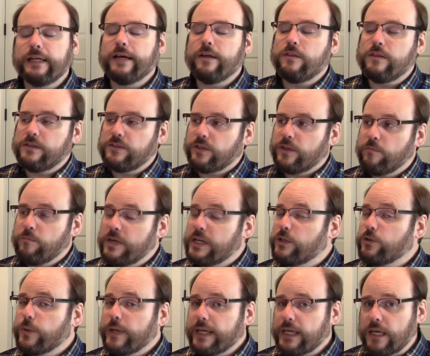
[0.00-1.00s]
Now, this can be
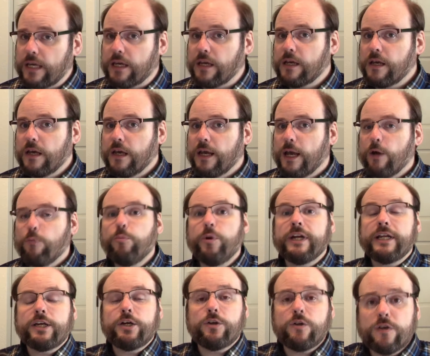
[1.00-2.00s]
tricky,
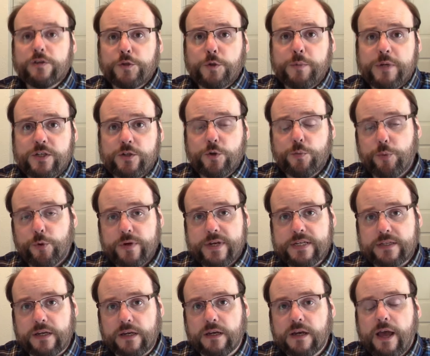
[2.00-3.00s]
but it could also be super
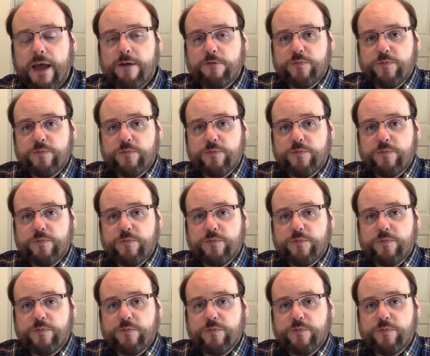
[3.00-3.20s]
easy,